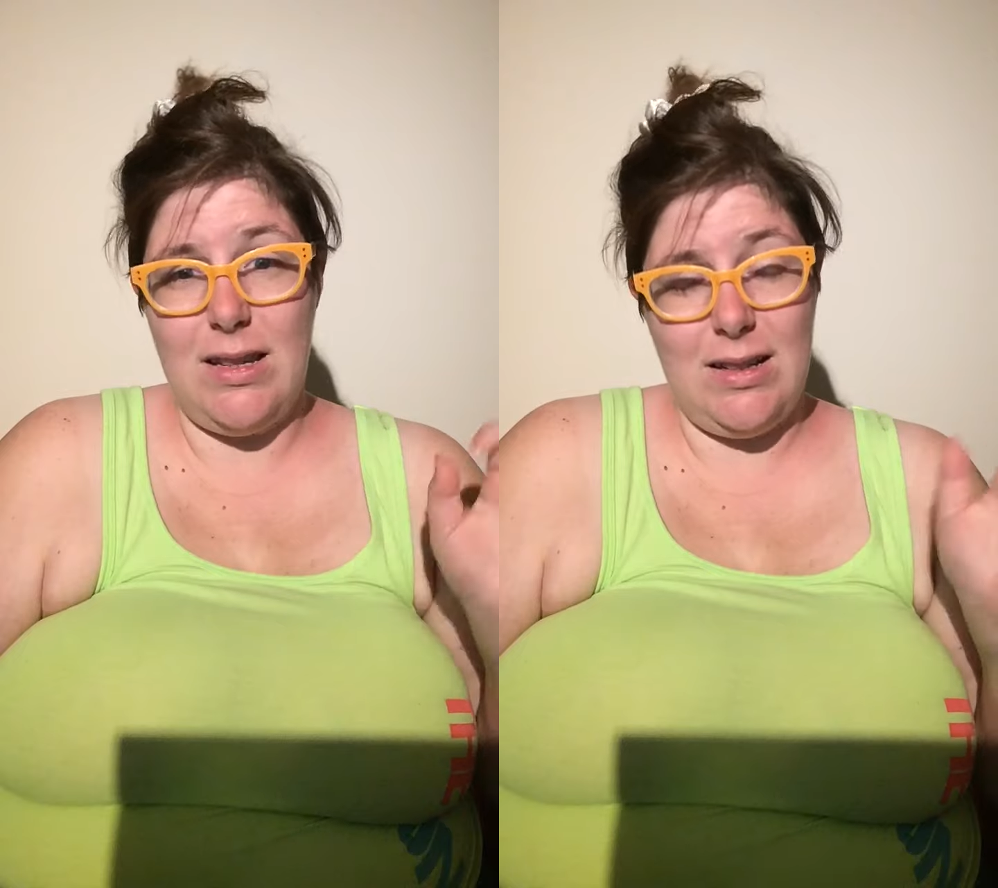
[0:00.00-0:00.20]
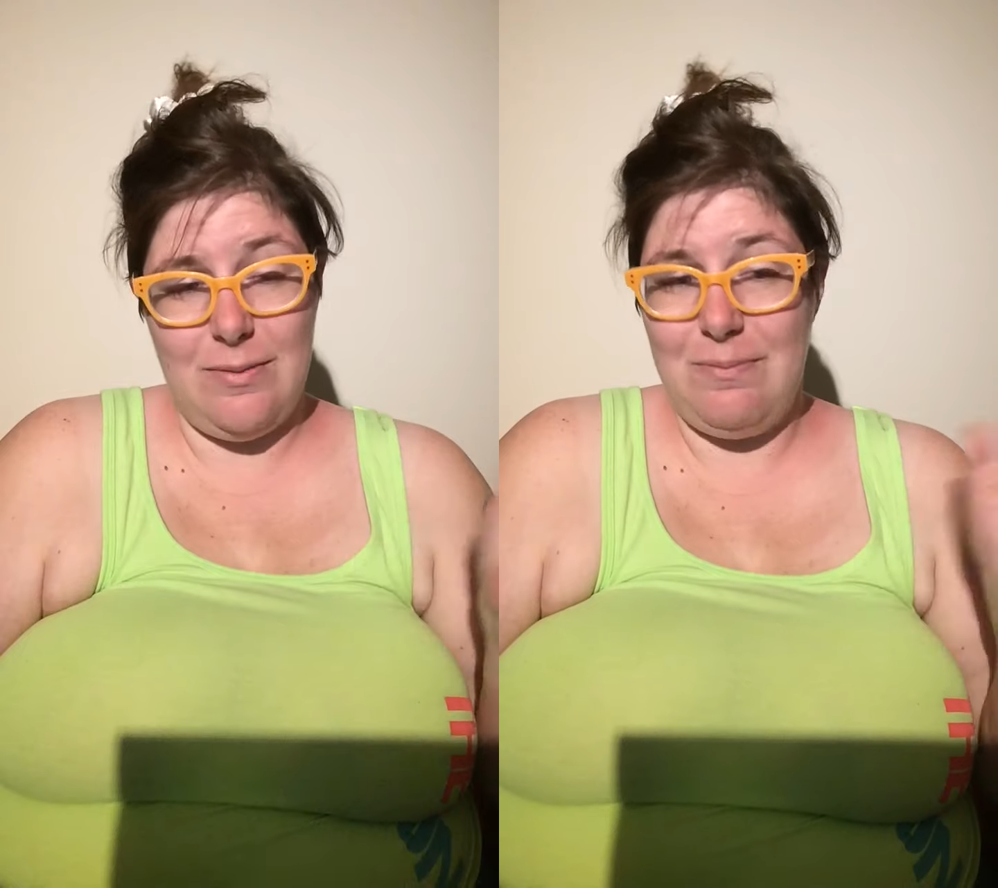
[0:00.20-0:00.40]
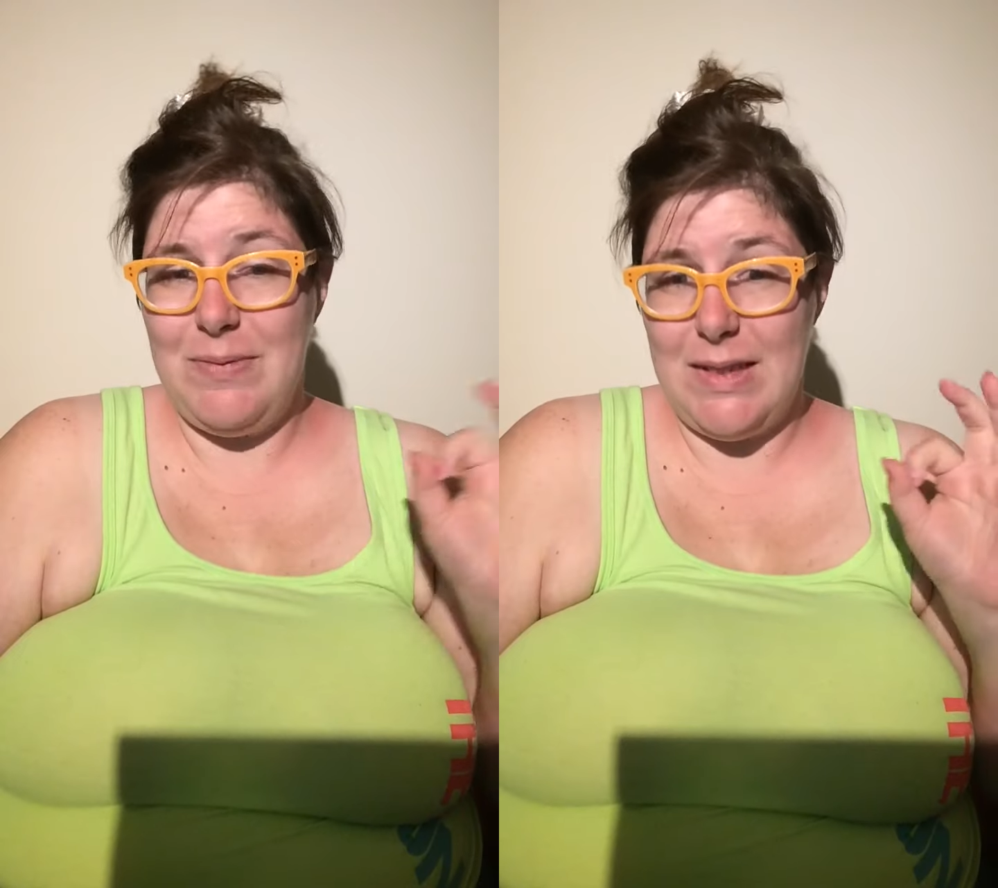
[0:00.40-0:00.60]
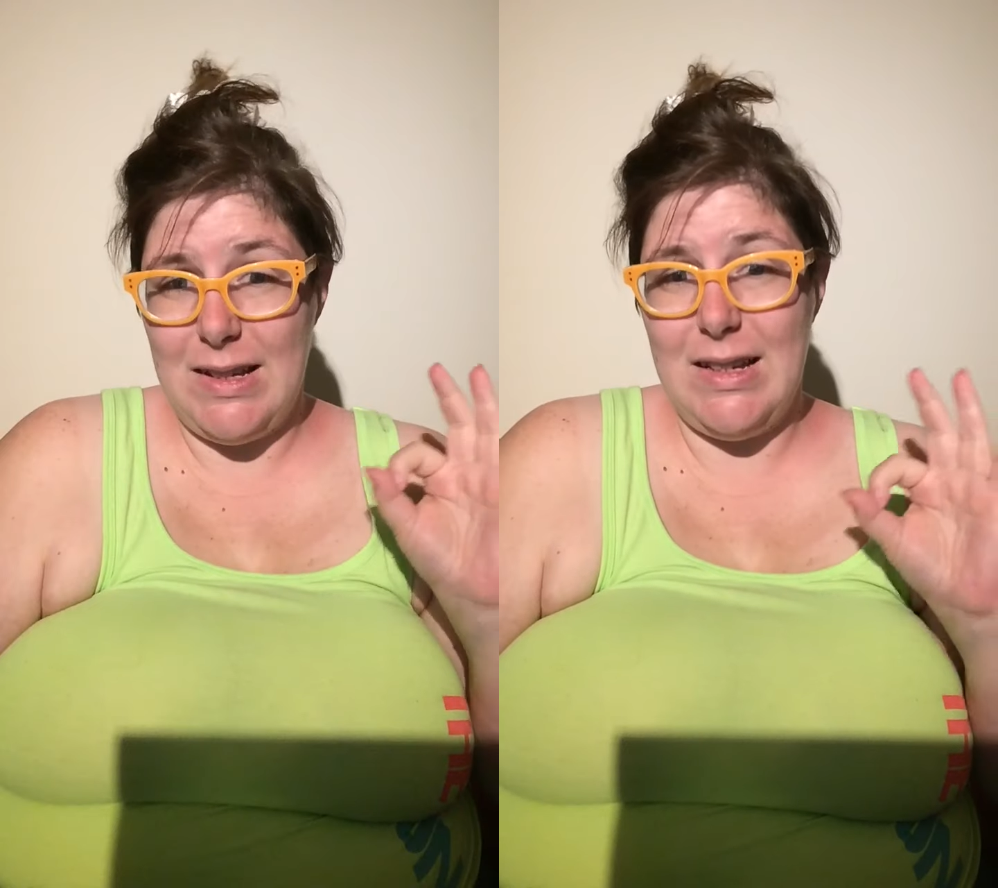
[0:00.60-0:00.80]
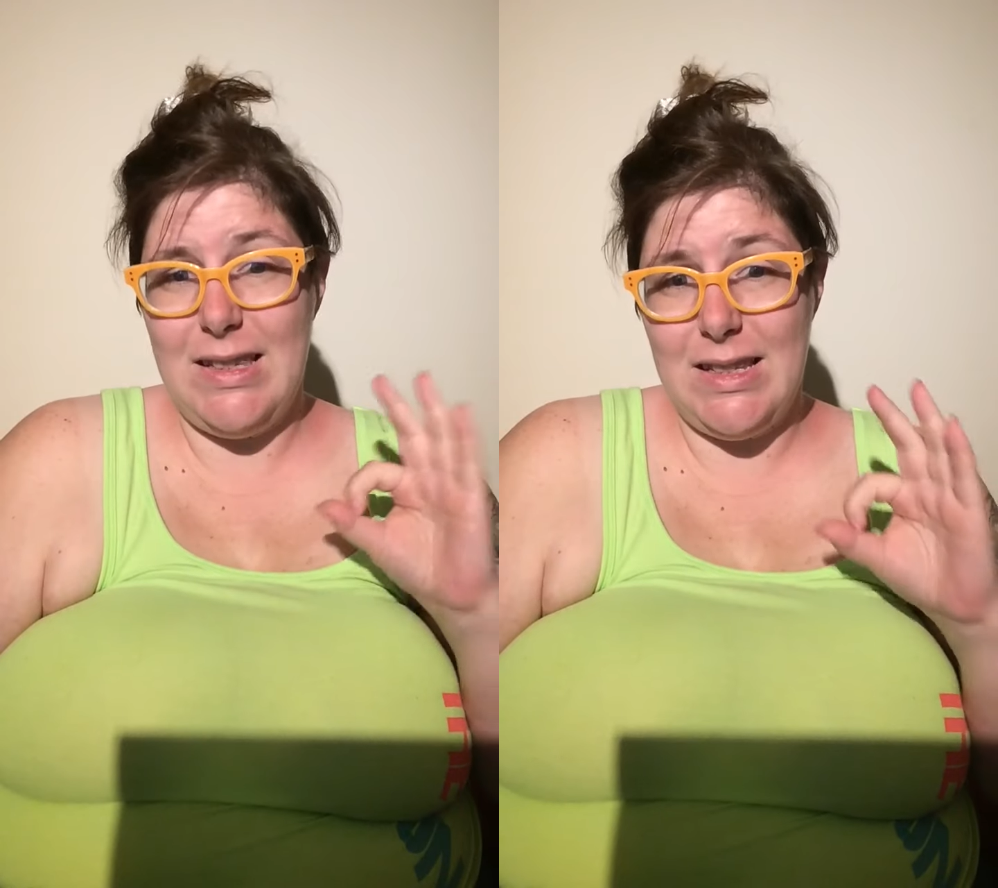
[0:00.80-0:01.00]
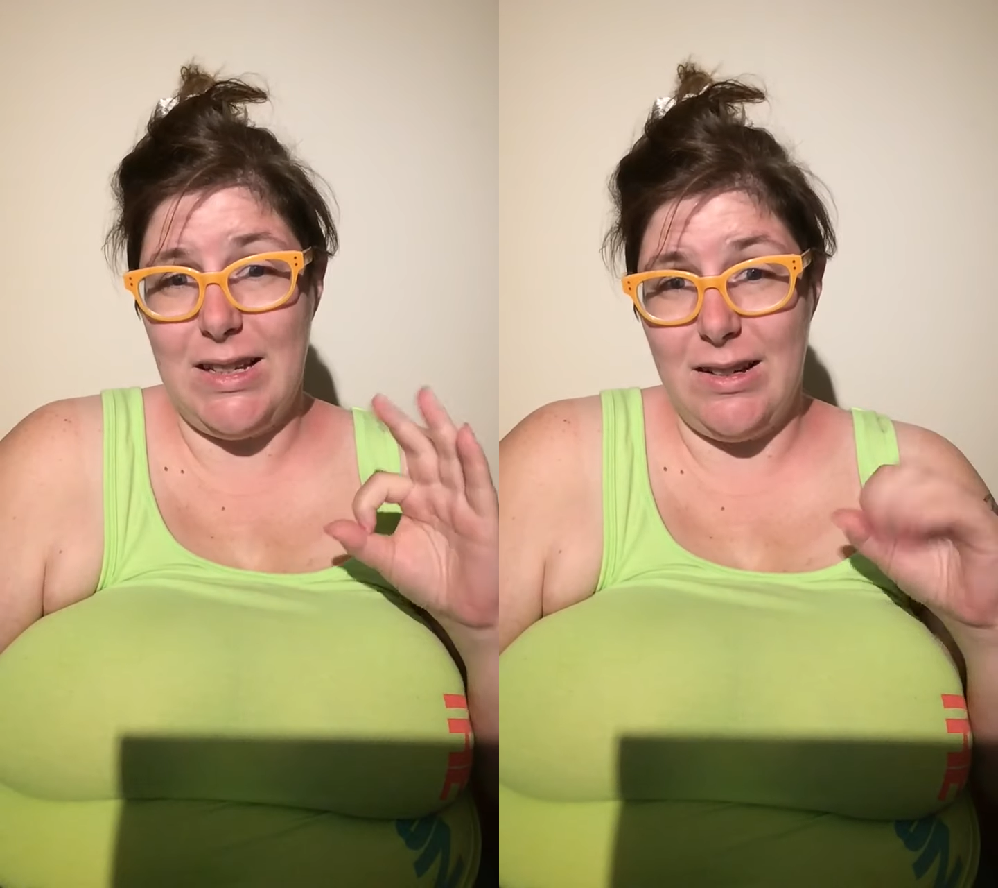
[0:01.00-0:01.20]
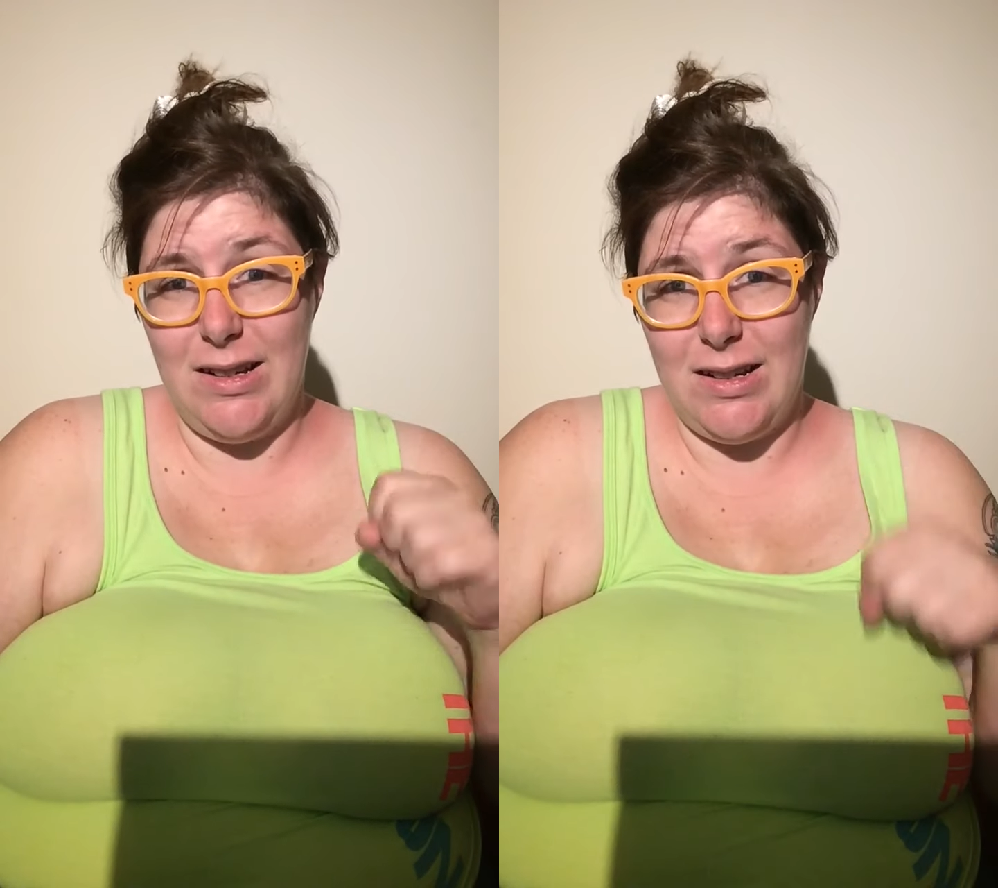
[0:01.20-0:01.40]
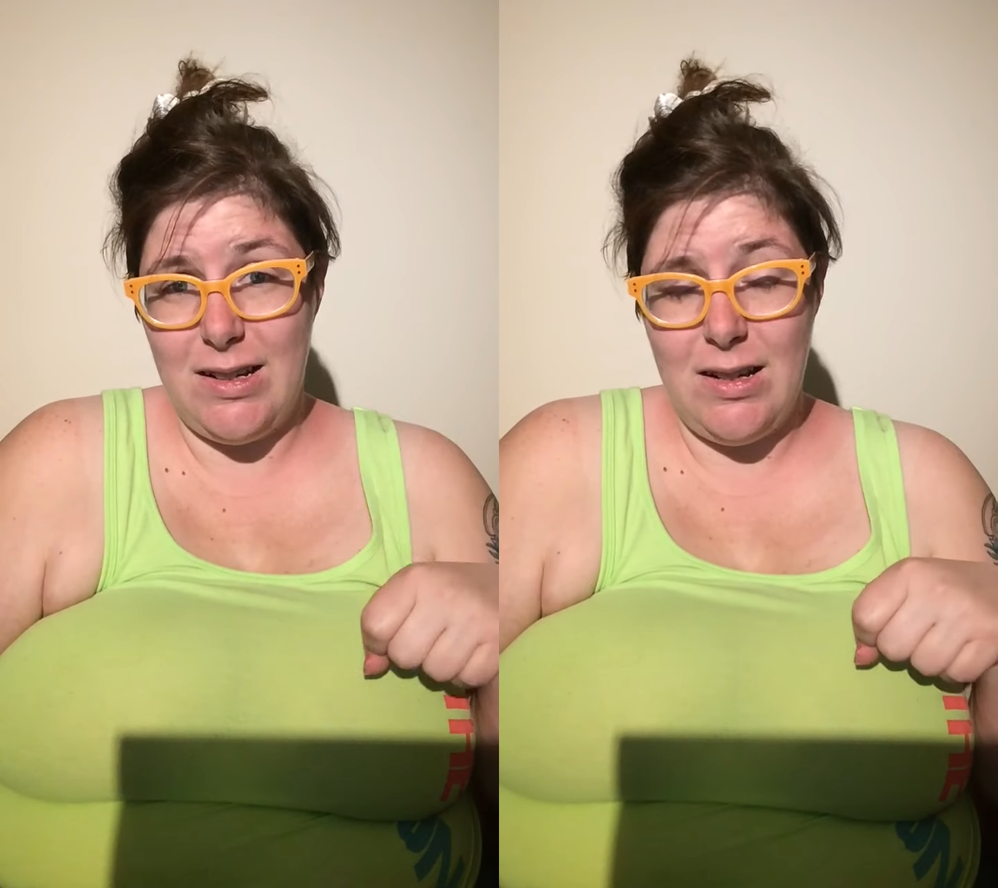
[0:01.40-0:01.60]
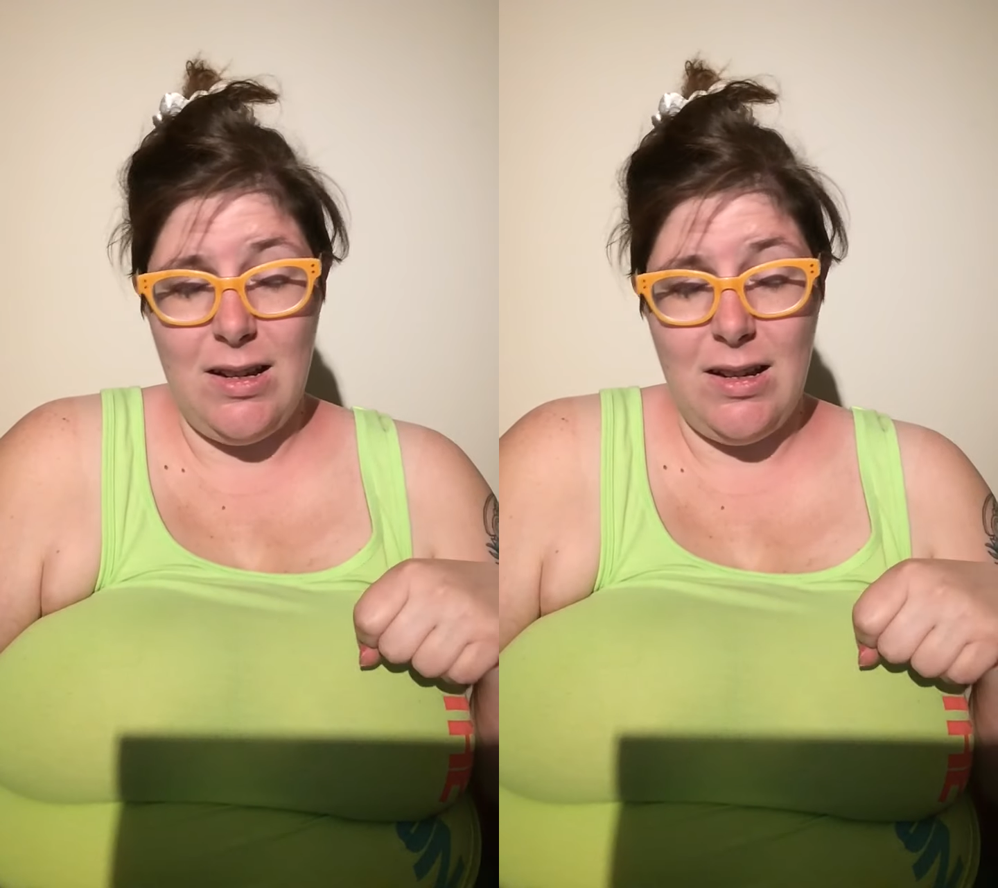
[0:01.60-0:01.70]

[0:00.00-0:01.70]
like, it's good.